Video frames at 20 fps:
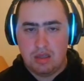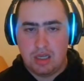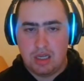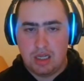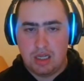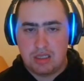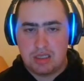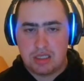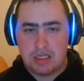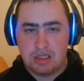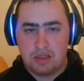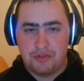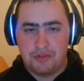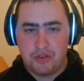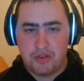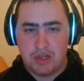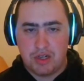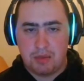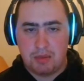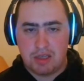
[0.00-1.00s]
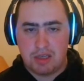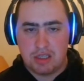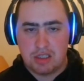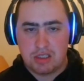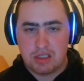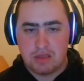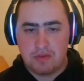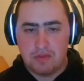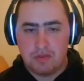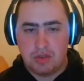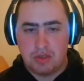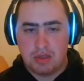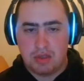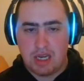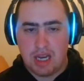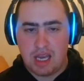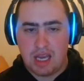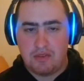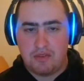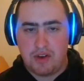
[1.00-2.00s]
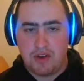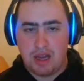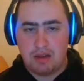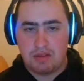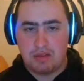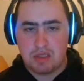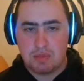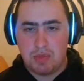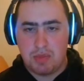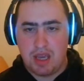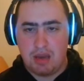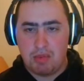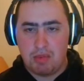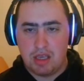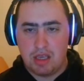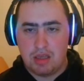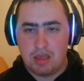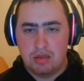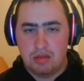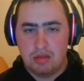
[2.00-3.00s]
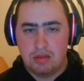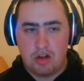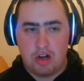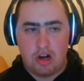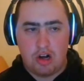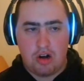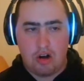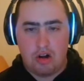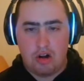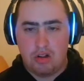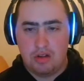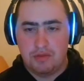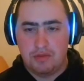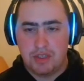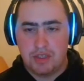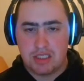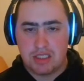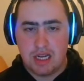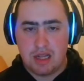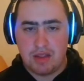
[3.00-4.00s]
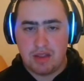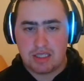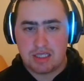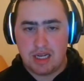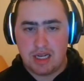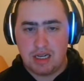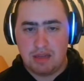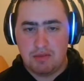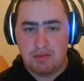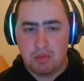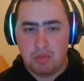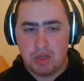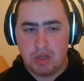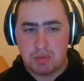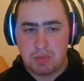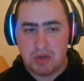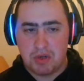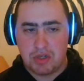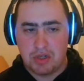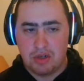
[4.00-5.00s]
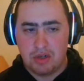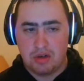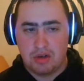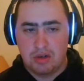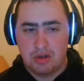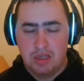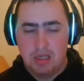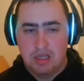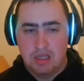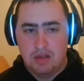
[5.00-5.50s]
it's still free because if you can -5 this baby, all of these. Now, that's not even a once per turn.